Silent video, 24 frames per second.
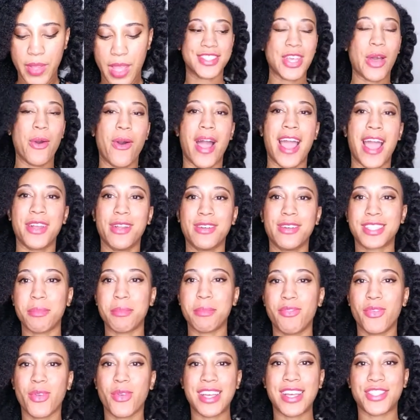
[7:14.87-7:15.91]
So I know some
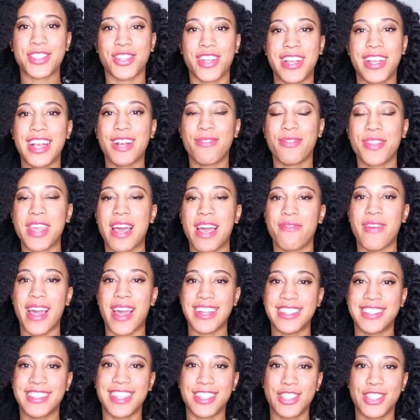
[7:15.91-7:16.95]
of you guys are here for that
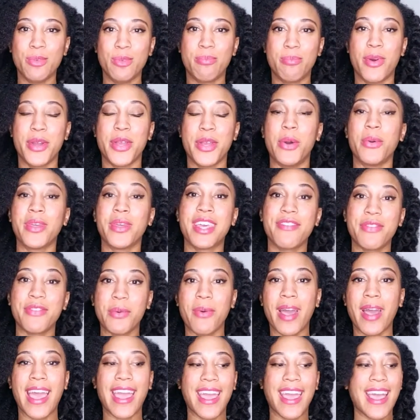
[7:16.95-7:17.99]
Vitastik 2.0
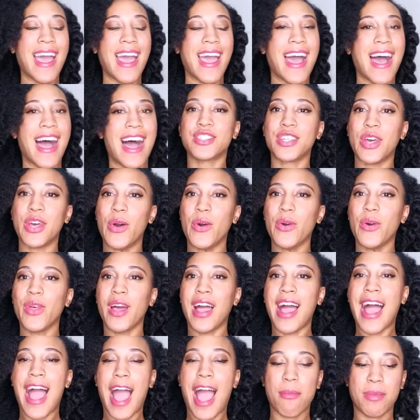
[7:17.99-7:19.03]
giveaway.
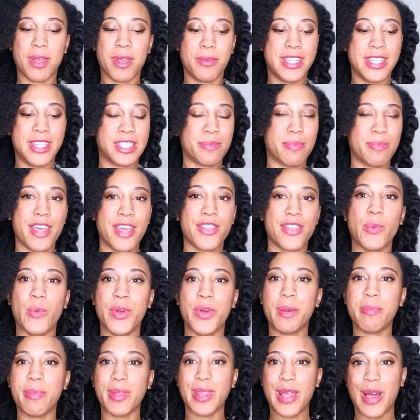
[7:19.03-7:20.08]
So I'm gonna display the
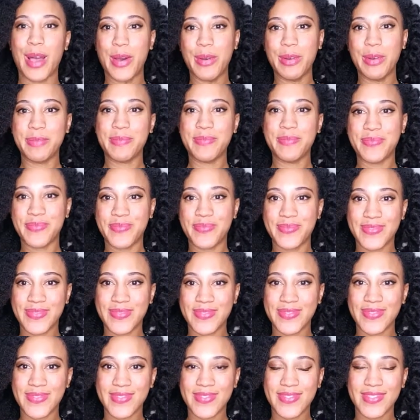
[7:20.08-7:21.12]
winner below.
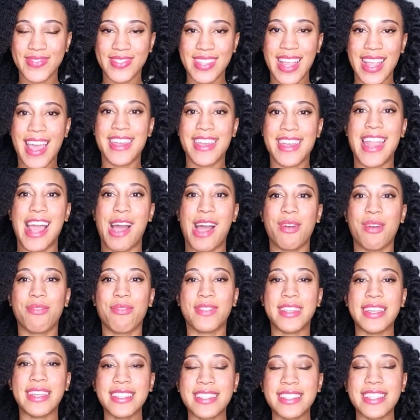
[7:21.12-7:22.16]
Now,
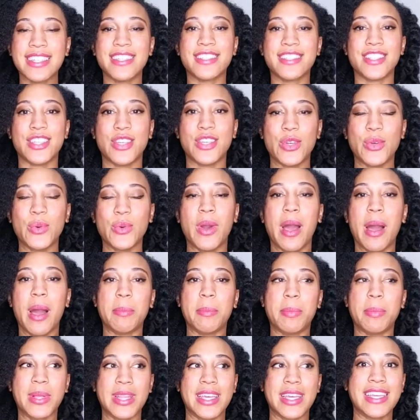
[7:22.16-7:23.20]
if this is you,
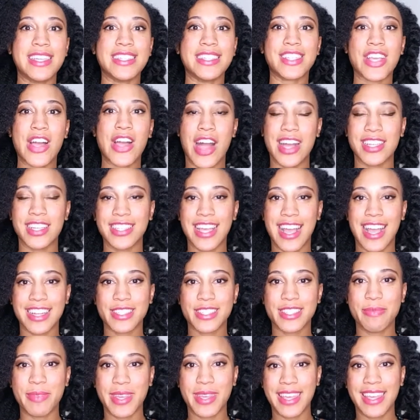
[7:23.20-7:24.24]
please
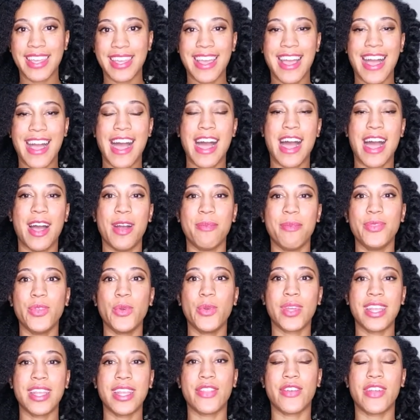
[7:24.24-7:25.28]
contact me. You
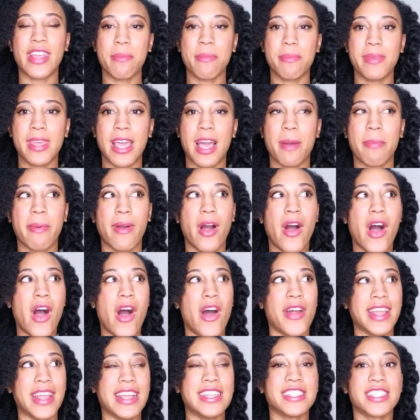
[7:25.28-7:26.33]
can either hit me up
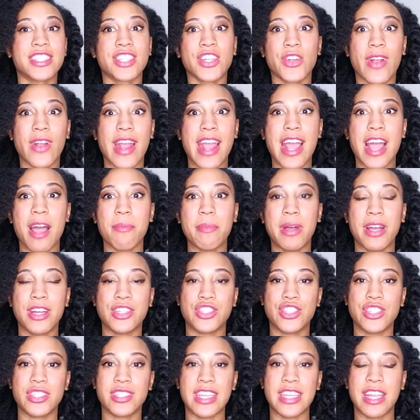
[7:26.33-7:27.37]
on
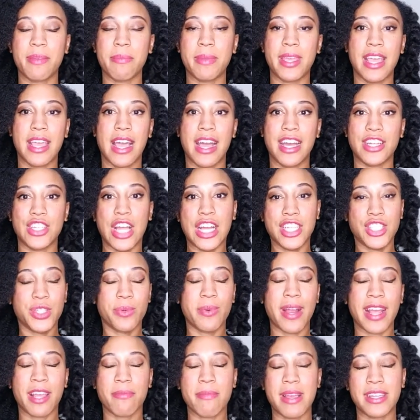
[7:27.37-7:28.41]
Instagram, just send me a
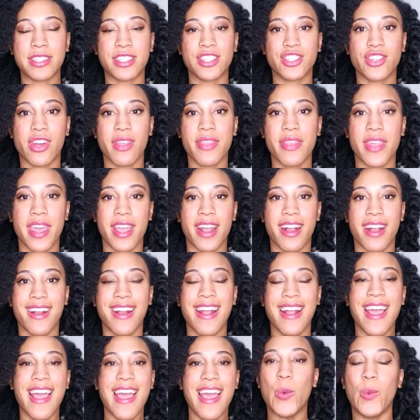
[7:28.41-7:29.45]
direct message on
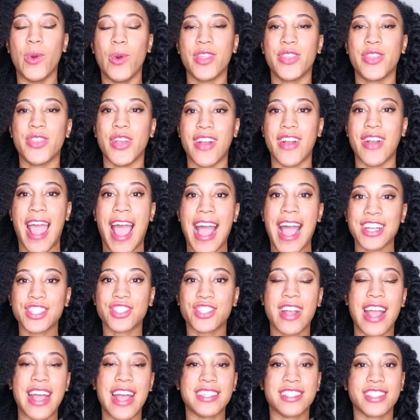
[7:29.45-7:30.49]
there with your
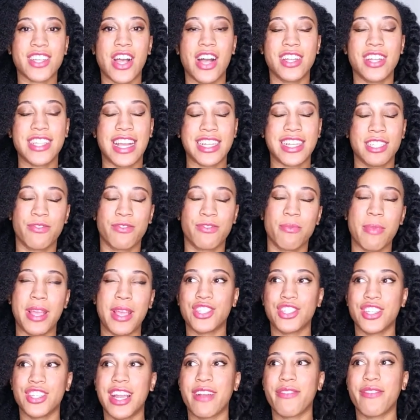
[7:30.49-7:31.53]
address, contact
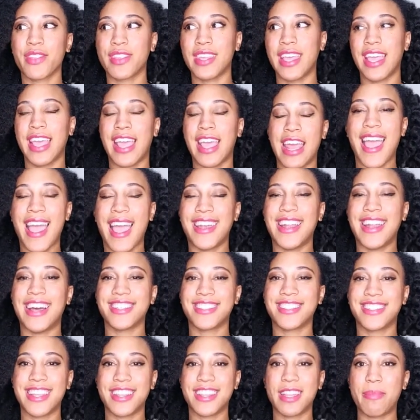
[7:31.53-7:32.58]
information, and everything, and
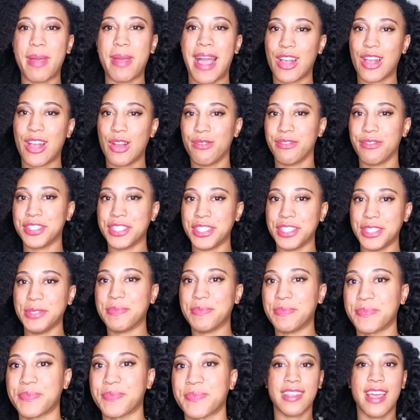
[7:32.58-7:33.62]
I'll send the pack over to
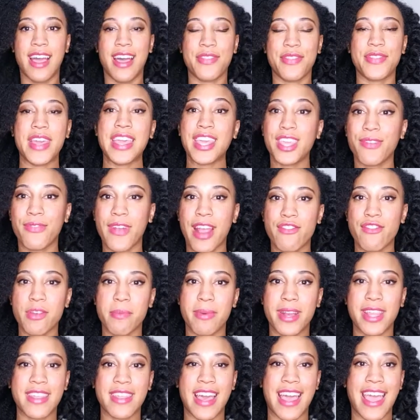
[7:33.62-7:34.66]
you. Thank you for
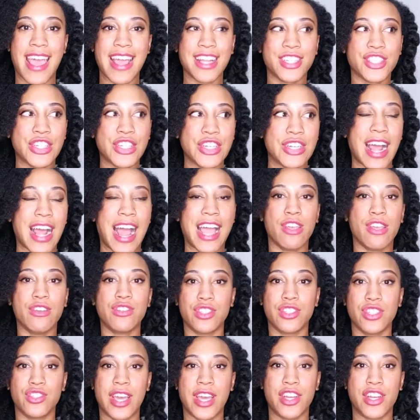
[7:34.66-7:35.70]
everybody that entered. I
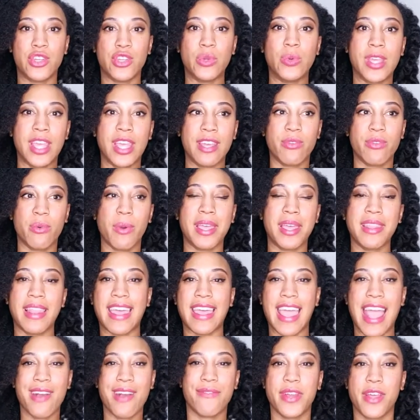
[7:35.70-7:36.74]
usually try to do a giveaway
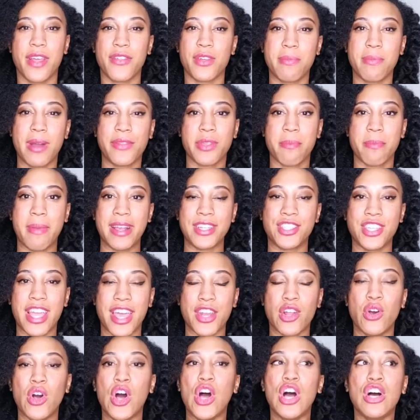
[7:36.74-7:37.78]
like every other month on my
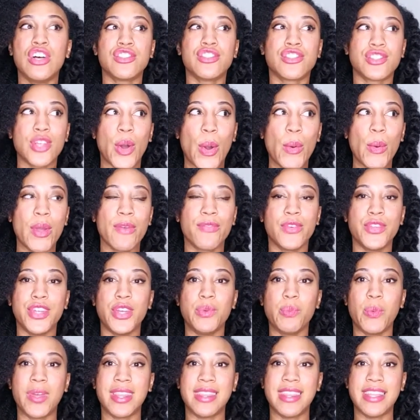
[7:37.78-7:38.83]
channel. So if you
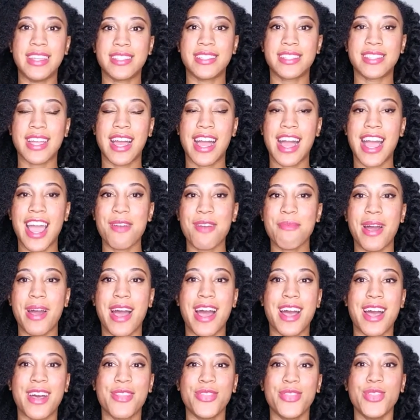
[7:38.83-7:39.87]
didn't win this time,
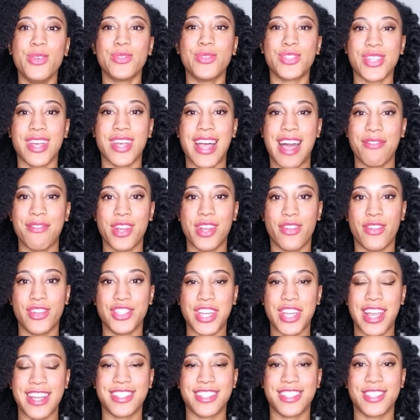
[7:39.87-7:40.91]
you still have another
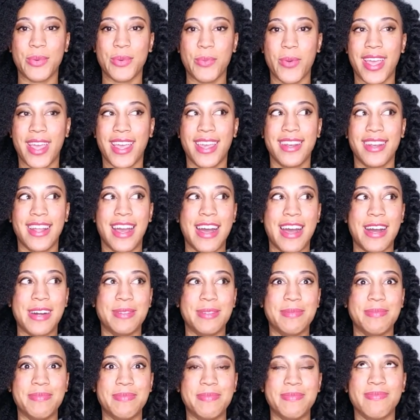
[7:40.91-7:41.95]
chance to win,
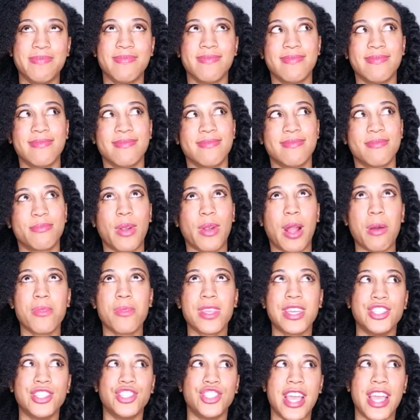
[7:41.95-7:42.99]

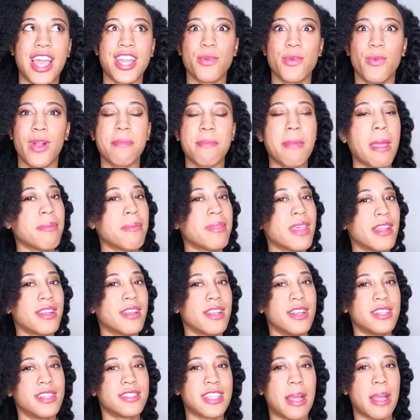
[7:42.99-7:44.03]
probably in January, maybe the end
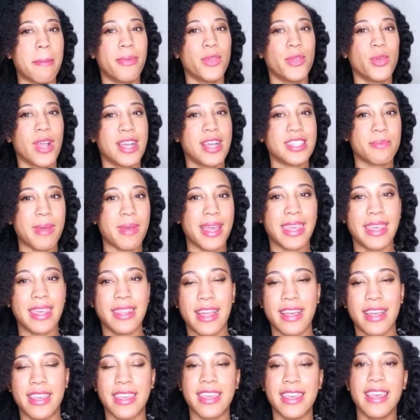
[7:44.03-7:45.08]
of December, you guys might get
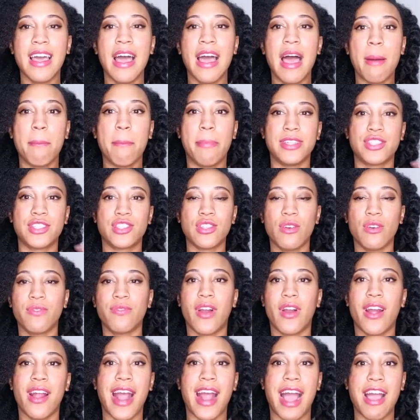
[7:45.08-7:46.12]
lucky. But so
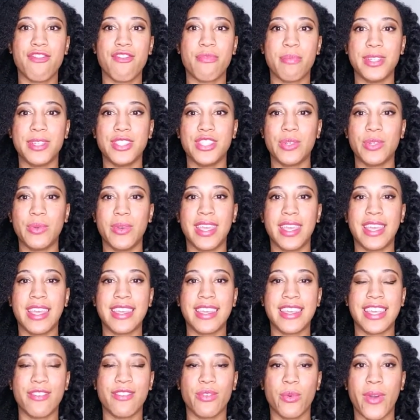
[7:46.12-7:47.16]
far I've been doing
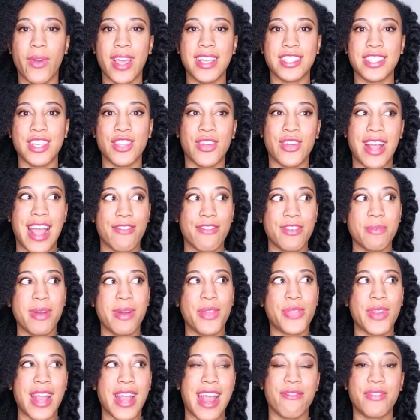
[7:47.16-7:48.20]
giveaways either every
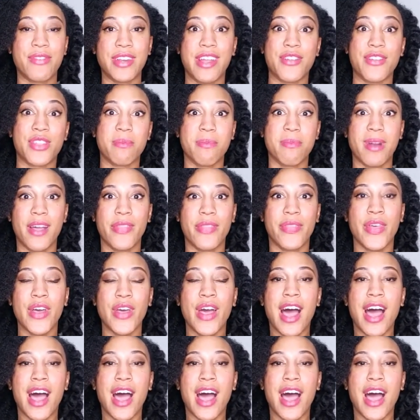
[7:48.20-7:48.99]
month or every other month.